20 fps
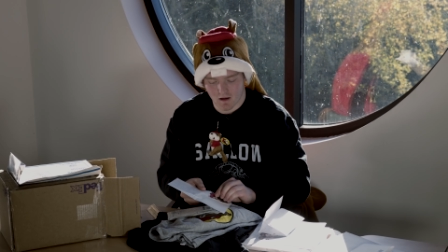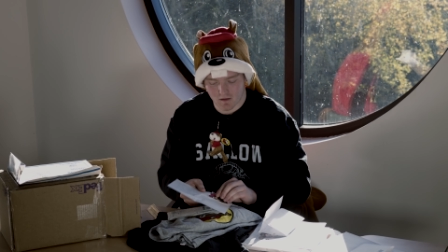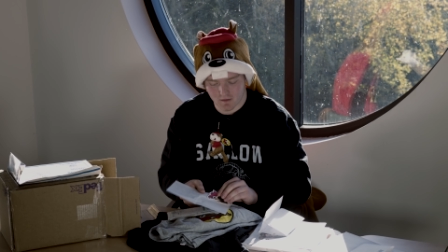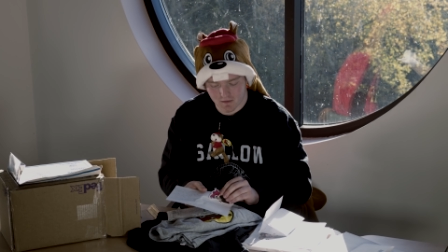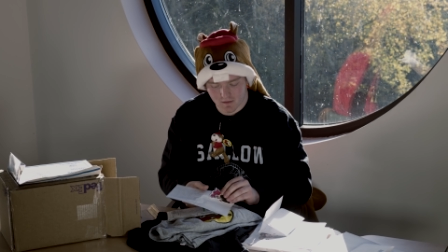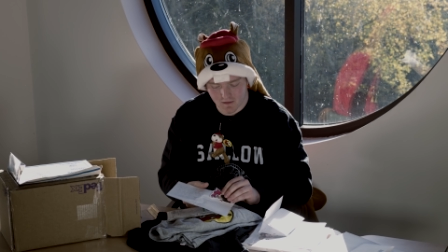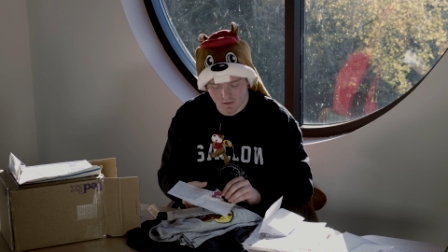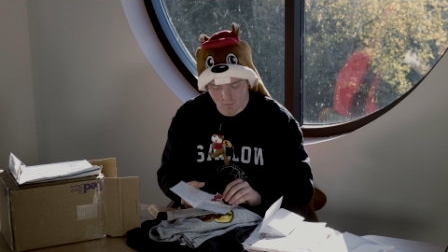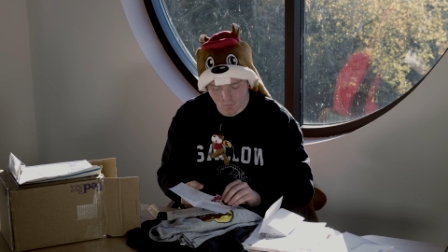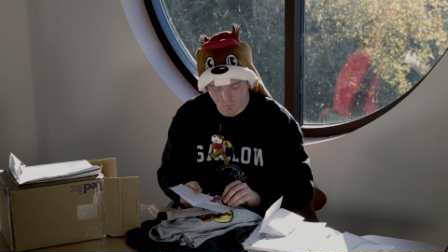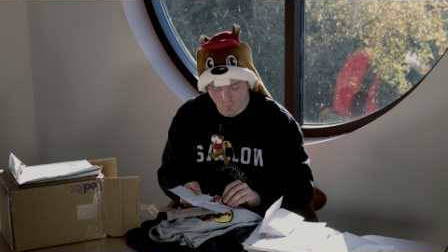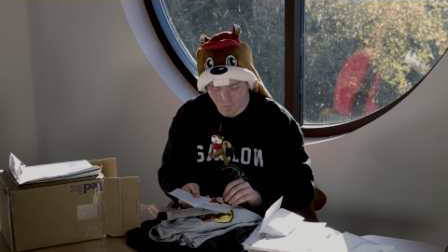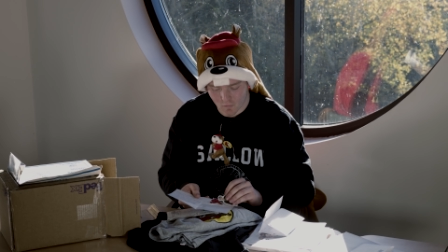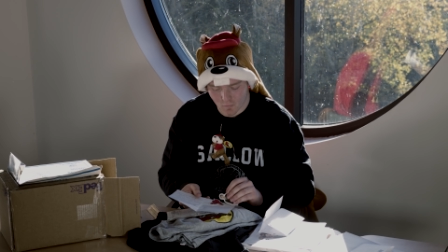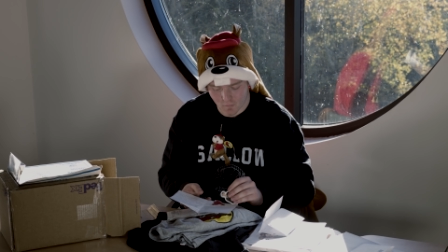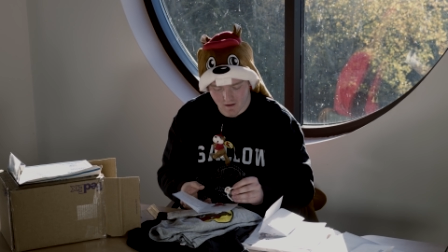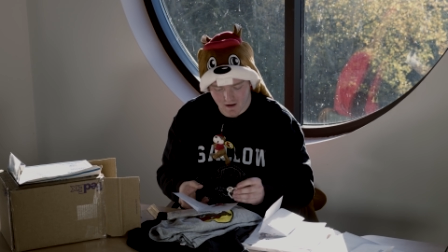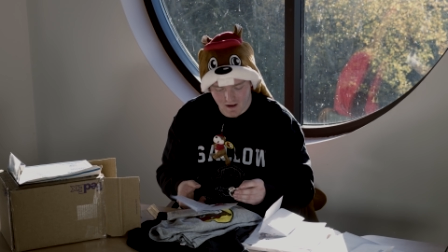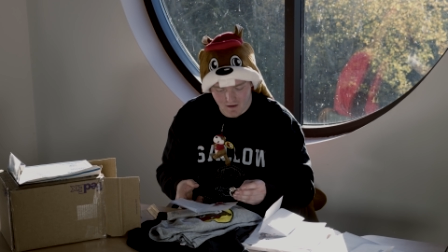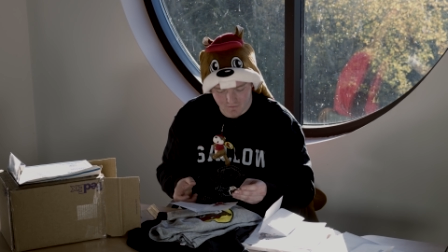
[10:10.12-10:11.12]
I think
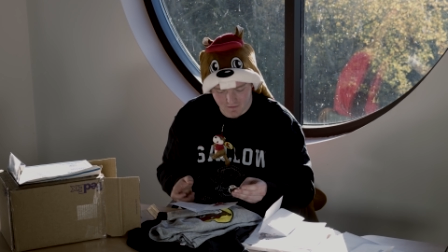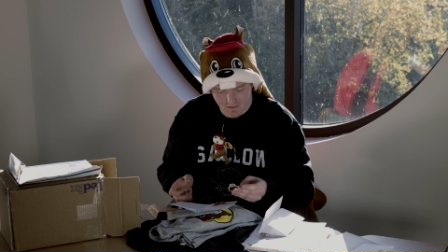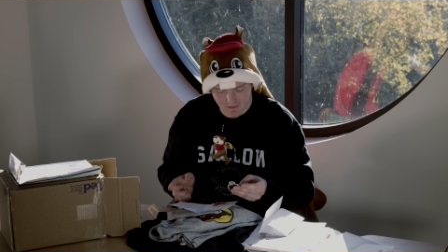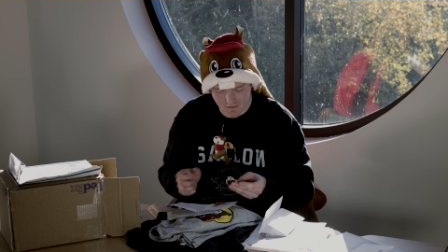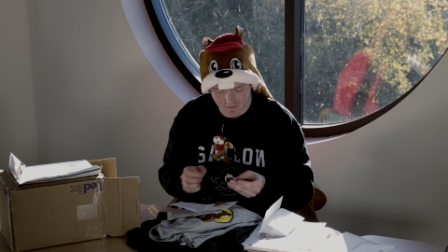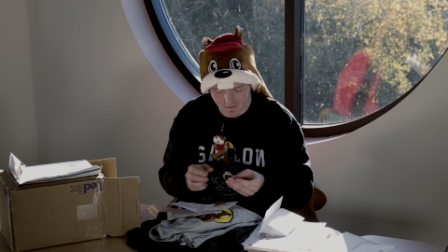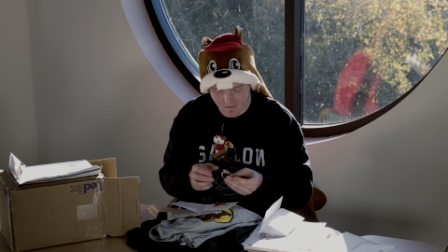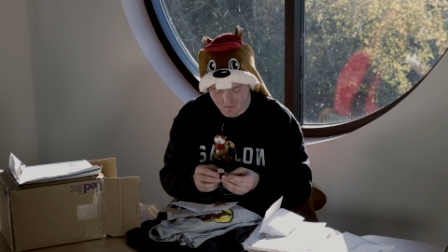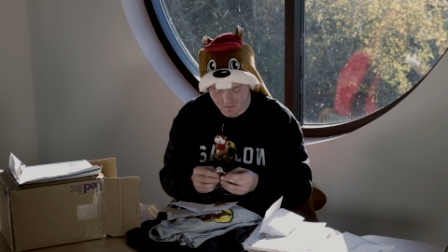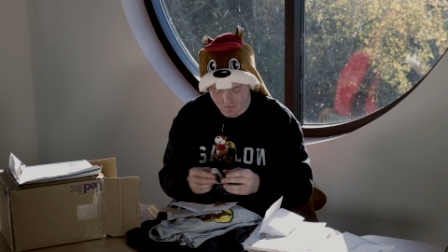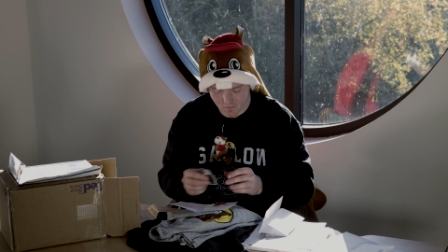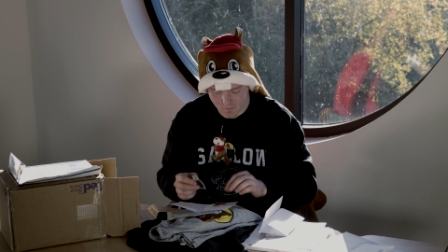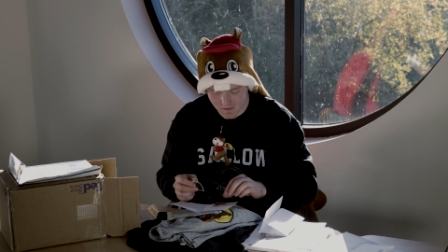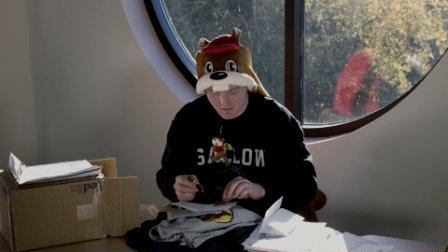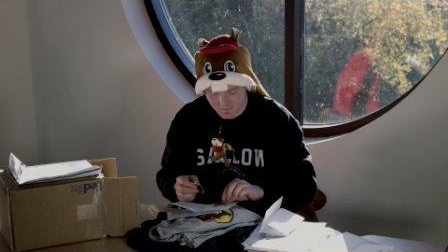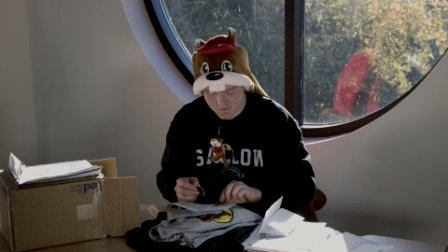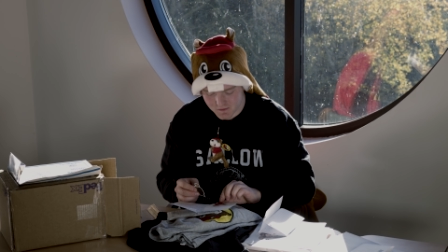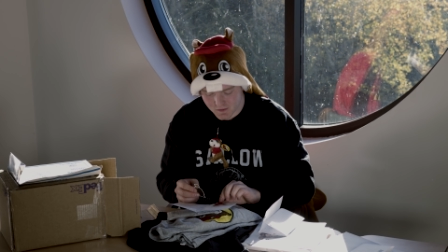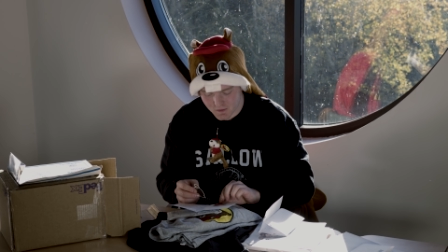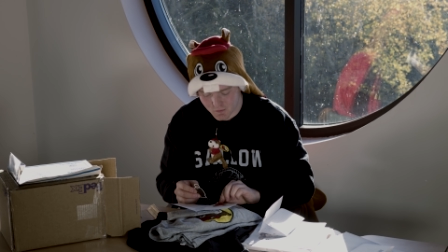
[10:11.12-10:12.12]
what we have here,
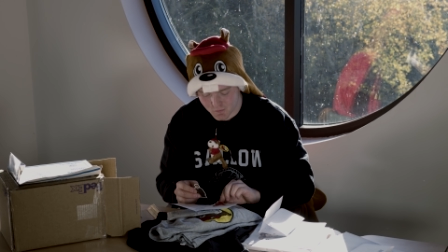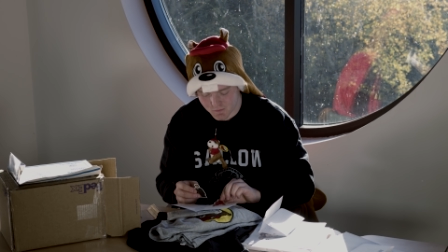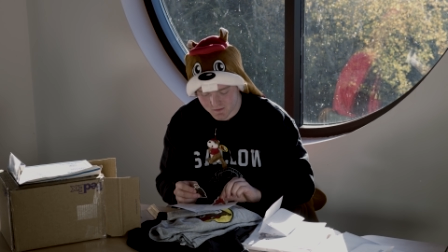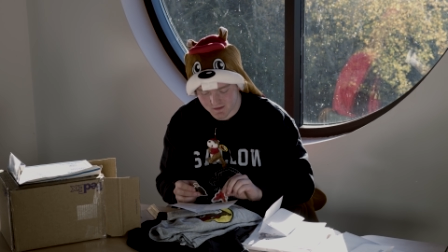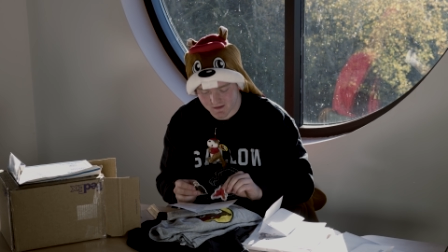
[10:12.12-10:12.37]
we have two